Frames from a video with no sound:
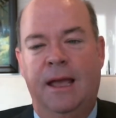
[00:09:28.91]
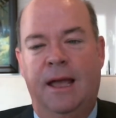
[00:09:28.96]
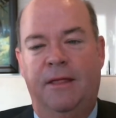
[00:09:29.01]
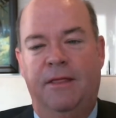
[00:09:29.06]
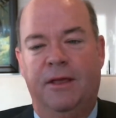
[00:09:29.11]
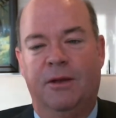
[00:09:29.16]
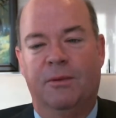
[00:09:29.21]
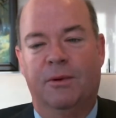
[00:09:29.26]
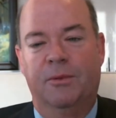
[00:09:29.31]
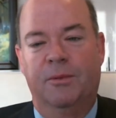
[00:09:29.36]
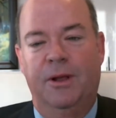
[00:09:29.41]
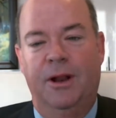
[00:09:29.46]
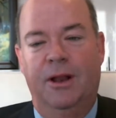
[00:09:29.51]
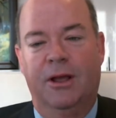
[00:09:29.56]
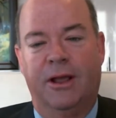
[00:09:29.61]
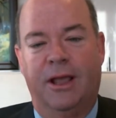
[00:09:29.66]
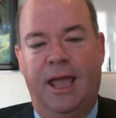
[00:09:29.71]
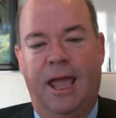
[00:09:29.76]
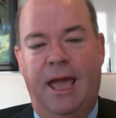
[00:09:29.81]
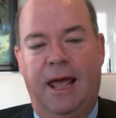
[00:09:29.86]
I think when we
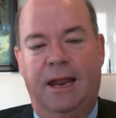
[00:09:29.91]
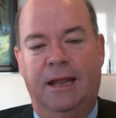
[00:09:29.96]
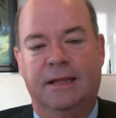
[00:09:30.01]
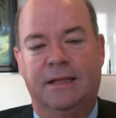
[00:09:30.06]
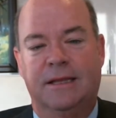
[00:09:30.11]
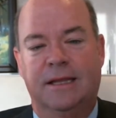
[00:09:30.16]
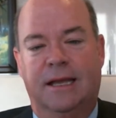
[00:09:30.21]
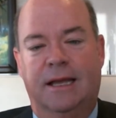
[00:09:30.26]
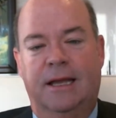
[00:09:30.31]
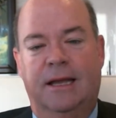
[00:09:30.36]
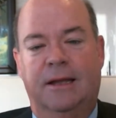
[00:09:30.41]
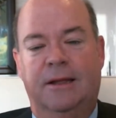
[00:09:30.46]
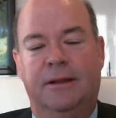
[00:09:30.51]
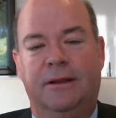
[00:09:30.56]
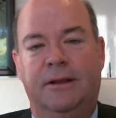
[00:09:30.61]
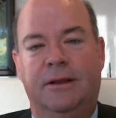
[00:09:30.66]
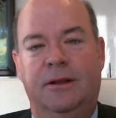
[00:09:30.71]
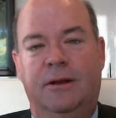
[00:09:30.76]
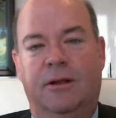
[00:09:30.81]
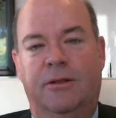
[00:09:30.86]
look at it,
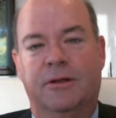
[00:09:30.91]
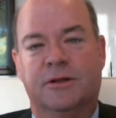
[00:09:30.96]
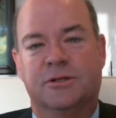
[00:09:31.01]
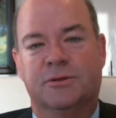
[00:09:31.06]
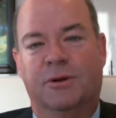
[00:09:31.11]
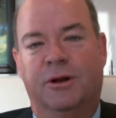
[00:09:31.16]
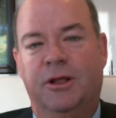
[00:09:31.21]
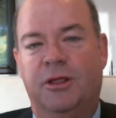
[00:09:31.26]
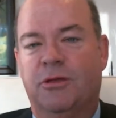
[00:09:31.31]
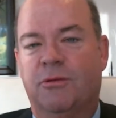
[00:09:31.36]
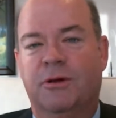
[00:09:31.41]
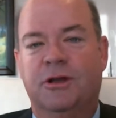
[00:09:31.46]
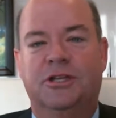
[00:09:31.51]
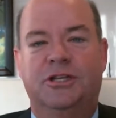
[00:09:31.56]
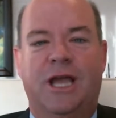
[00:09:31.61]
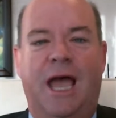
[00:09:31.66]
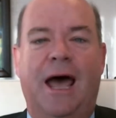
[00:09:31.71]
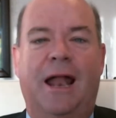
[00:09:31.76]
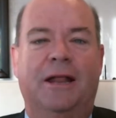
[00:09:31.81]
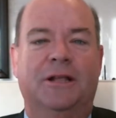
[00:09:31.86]
there's really three
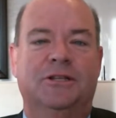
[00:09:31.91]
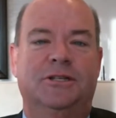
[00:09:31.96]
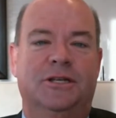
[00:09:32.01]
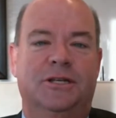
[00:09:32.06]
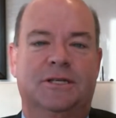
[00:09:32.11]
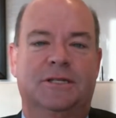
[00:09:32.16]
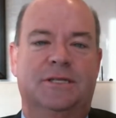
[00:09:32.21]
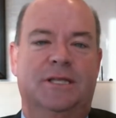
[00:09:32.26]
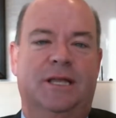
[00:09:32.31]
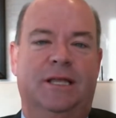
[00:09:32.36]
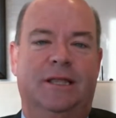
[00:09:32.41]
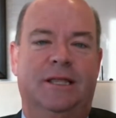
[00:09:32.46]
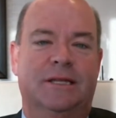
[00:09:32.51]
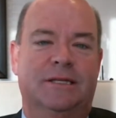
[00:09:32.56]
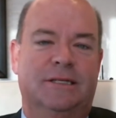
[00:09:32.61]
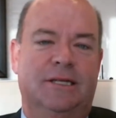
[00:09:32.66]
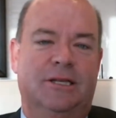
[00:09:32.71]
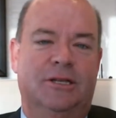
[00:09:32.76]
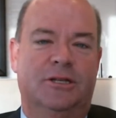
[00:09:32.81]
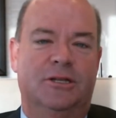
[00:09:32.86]
challenges that
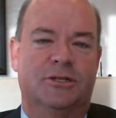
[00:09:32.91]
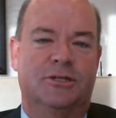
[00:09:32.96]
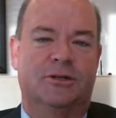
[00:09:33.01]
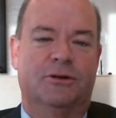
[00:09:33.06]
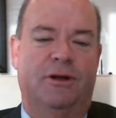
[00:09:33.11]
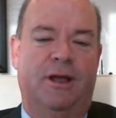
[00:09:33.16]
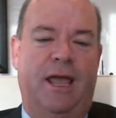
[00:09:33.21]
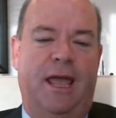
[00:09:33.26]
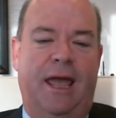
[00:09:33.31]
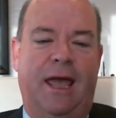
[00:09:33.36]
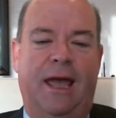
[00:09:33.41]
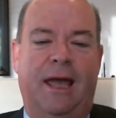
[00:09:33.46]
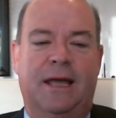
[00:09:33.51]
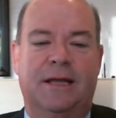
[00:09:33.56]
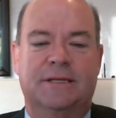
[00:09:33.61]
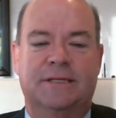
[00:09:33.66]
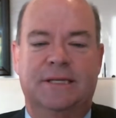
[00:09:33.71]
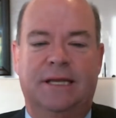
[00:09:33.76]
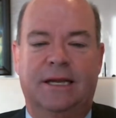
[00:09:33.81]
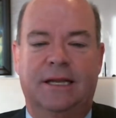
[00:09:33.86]
this industry
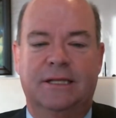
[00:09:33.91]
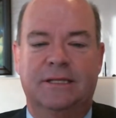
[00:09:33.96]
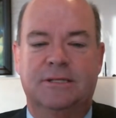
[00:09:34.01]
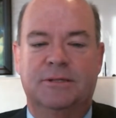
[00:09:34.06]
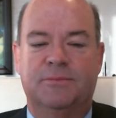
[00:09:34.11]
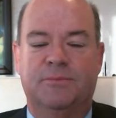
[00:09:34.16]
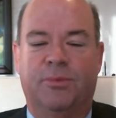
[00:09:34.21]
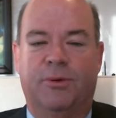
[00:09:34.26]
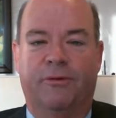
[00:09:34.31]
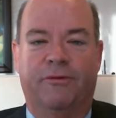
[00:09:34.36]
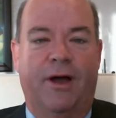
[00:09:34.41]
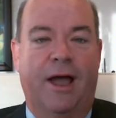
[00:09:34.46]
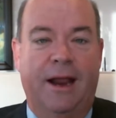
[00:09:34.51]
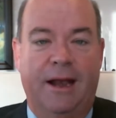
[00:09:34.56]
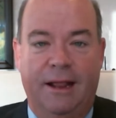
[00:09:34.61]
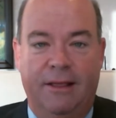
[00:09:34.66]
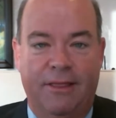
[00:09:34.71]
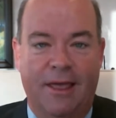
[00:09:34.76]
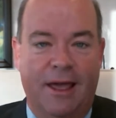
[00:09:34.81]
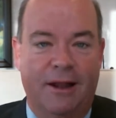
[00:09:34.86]
has, and it's
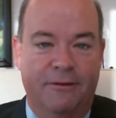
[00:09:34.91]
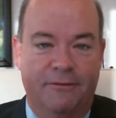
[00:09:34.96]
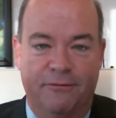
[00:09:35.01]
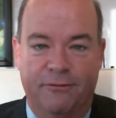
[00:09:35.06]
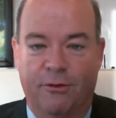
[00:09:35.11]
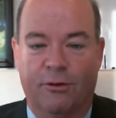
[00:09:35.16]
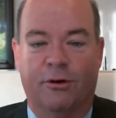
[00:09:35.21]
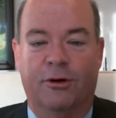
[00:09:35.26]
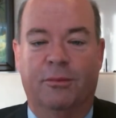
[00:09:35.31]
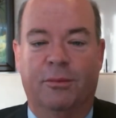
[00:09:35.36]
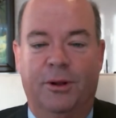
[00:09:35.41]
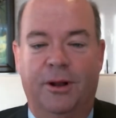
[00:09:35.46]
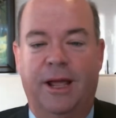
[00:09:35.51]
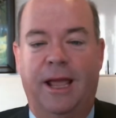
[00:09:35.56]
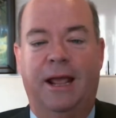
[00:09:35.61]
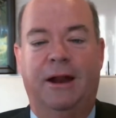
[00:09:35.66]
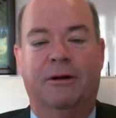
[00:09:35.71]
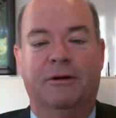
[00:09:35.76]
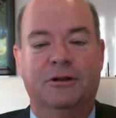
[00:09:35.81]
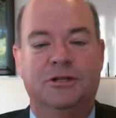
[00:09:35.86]
providing that
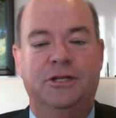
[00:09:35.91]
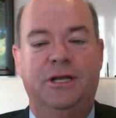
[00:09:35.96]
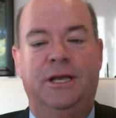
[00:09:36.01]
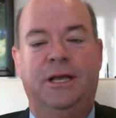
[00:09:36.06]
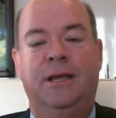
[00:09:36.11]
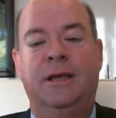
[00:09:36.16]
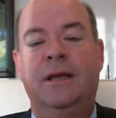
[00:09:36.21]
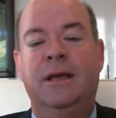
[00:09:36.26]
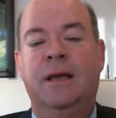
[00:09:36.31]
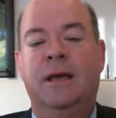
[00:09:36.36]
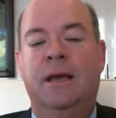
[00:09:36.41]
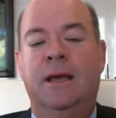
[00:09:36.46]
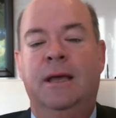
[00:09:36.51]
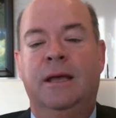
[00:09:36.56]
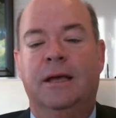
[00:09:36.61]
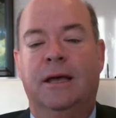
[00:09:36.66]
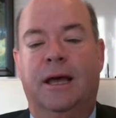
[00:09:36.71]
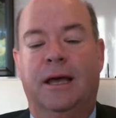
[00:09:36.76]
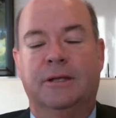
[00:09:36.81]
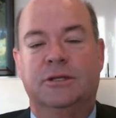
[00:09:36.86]
affordable energy
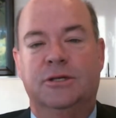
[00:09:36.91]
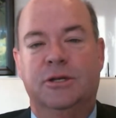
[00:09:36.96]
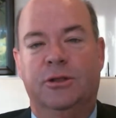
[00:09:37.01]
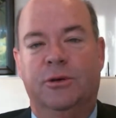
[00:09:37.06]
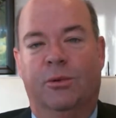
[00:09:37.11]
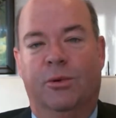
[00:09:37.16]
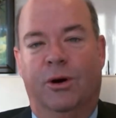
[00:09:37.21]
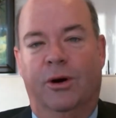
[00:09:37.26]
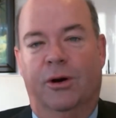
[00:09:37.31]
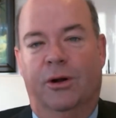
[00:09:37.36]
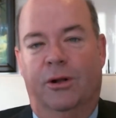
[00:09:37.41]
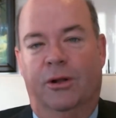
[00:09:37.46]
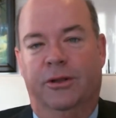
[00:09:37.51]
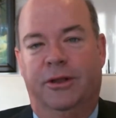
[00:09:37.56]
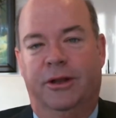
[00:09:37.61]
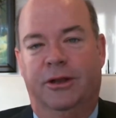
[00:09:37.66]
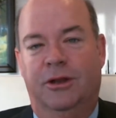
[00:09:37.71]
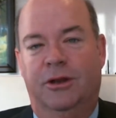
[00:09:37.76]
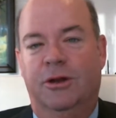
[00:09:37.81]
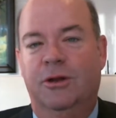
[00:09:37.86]
to the world.
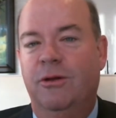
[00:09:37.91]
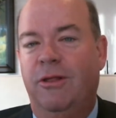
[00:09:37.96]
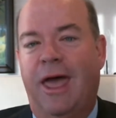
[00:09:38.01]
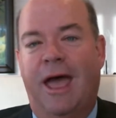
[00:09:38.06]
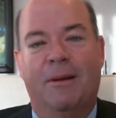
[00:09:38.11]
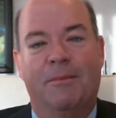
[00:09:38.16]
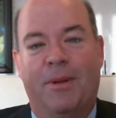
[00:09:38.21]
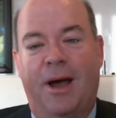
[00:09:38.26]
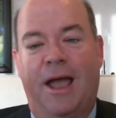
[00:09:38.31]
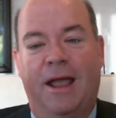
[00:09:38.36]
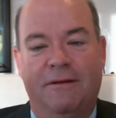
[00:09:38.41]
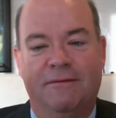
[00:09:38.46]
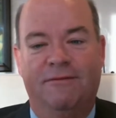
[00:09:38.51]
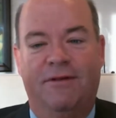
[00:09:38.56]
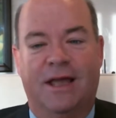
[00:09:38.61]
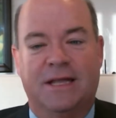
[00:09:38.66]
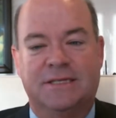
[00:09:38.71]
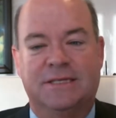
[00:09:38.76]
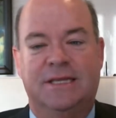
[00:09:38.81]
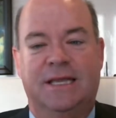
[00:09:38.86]
And you do that by
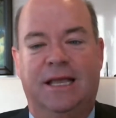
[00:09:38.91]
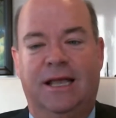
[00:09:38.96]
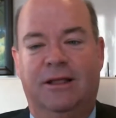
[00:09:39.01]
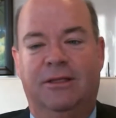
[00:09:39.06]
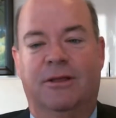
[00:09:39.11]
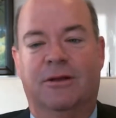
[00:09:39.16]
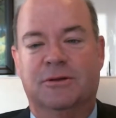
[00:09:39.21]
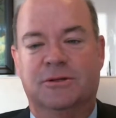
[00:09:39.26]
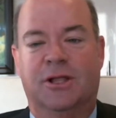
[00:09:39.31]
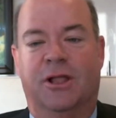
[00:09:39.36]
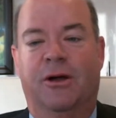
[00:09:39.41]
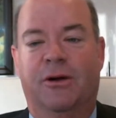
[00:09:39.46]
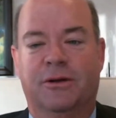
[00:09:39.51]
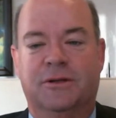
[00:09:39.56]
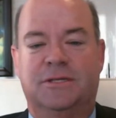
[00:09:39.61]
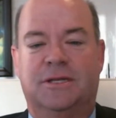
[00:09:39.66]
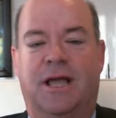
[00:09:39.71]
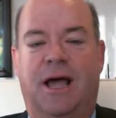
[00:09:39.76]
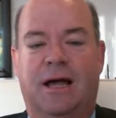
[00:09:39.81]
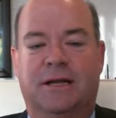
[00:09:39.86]
investing in those
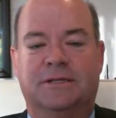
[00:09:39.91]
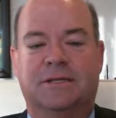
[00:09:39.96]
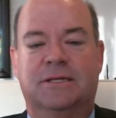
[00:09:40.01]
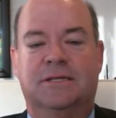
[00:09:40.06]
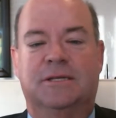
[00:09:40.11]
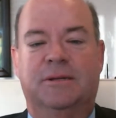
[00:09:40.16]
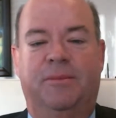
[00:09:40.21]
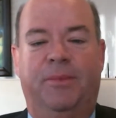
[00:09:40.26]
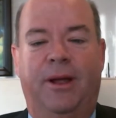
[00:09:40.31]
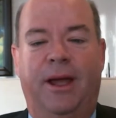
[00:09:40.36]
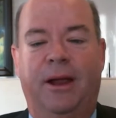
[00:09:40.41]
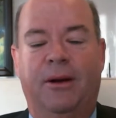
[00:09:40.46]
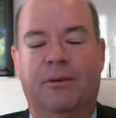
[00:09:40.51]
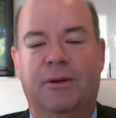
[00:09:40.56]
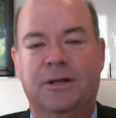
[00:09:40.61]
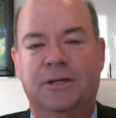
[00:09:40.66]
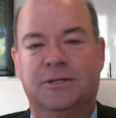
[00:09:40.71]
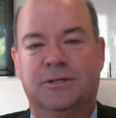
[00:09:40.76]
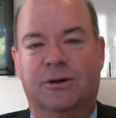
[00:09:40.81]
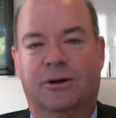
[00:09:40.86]
lowest cost of supply
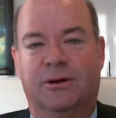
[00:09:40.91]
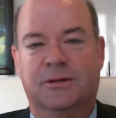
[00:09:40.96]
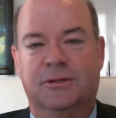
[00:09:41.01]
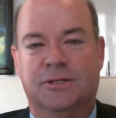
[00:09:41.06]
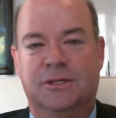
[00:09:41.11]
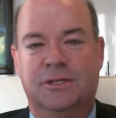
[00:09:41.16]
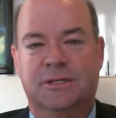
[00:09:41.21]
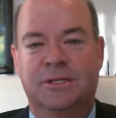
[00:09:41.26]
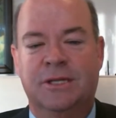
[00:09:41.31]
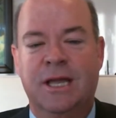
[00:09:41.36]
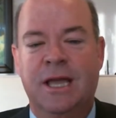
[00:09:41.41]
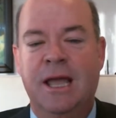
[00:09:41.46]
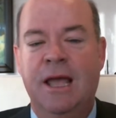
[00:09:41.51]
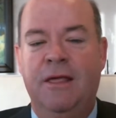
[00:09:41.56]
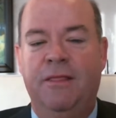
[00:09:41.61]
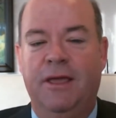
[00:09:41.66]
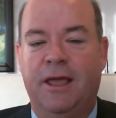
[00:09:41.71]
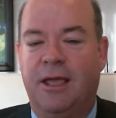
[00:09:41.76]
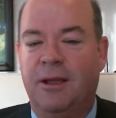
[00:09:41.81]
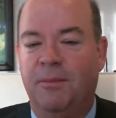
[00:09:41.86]
resources
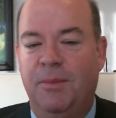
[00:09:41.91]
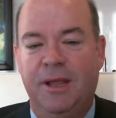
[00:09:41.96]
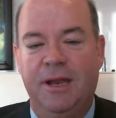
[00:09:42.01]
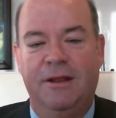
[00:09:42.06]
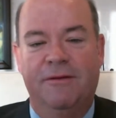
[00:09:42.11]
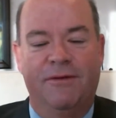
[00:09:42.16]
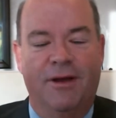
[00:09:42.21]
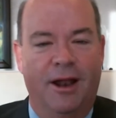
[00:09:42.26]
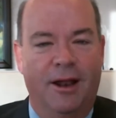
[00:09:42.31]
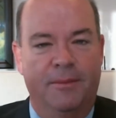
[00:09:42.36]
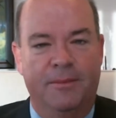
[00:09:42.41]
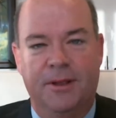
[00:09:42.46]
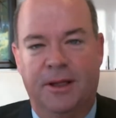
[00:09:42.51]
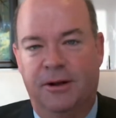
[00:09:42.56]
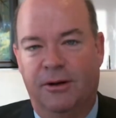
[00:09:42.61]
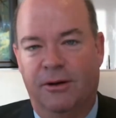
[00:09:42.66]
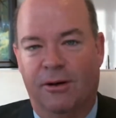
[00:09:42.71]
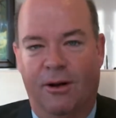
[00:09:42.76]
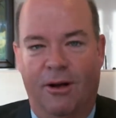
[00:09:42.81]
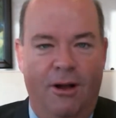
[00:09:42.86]
that can be developed
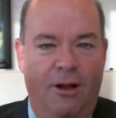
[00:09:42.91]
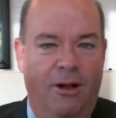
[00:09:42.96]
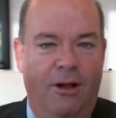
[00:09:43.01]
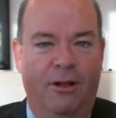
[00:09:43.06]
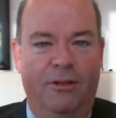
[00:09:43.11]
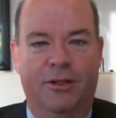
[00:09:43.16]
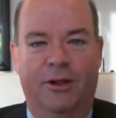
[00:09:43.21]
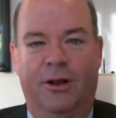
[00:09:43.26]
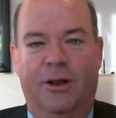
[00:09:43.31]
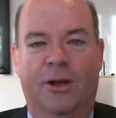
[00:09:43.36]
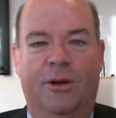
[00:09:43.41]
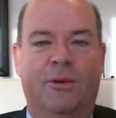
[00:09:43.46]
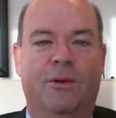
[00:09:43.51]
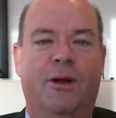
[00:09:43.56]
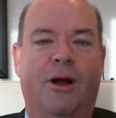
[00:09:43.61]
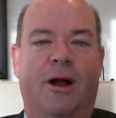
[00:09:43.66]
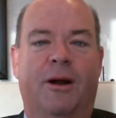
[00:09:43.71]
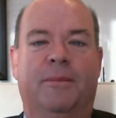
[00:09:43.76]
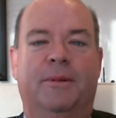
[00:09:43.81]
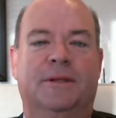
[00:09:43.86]
under all the low
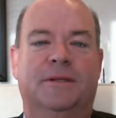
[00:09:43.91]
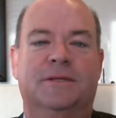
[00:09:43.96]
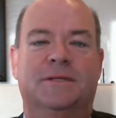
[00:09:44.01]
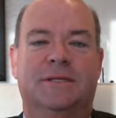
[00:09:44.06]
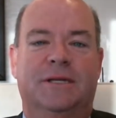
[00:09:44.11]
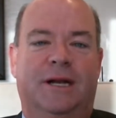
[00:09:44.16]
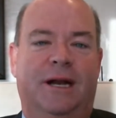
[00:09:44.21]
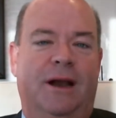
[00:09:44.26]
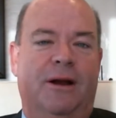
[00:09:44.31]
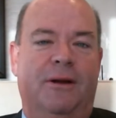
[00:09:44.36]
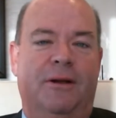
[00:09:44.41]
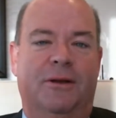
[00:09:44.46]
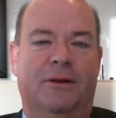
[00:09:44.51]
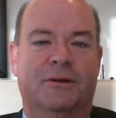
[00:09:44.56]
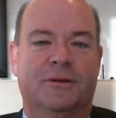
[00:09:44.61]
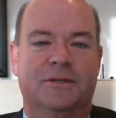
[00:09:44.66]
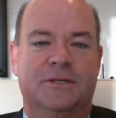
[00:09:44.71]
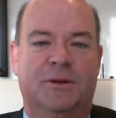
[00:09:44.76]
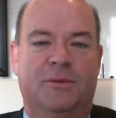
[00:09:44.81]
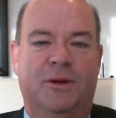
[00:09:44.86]
carbon
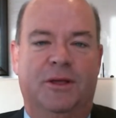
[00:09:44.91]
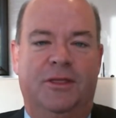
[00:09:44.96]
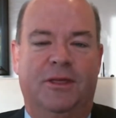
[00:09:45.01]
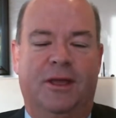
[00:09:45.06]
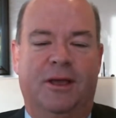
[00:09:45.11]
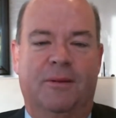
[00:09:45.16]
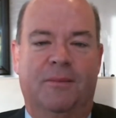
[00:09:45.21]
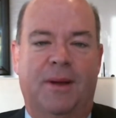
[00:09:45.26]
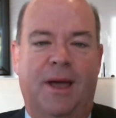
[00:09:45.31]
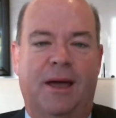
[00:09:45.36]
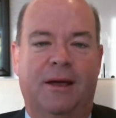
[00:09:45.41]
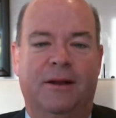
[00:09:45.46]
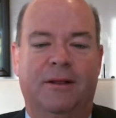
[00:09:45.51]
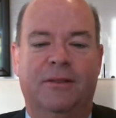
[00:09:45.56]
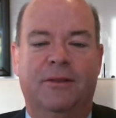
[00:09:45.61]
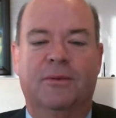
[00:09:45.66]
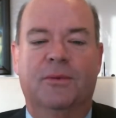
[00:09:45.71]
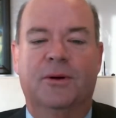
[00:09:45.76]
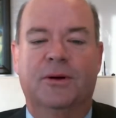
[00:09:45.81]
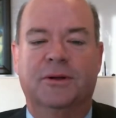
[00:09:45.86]
scenarios that we think about
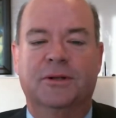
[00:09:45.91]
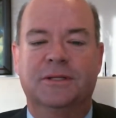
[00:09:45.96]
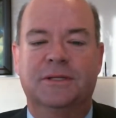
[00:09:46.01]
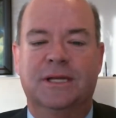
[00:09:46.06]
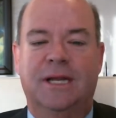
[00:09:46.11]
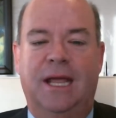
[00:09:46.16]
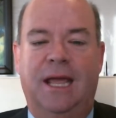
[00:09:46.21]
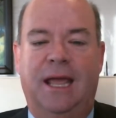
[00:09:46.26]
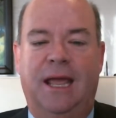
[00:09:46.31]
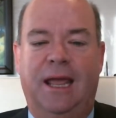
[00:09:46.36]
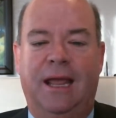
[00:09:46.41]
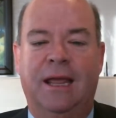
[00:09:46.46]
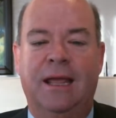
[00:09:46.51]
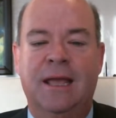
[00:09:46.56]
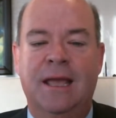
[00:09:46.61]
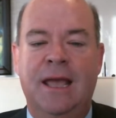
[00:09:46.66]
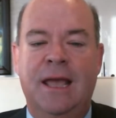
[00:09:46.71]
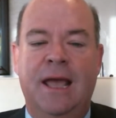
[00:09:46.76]
in the world today.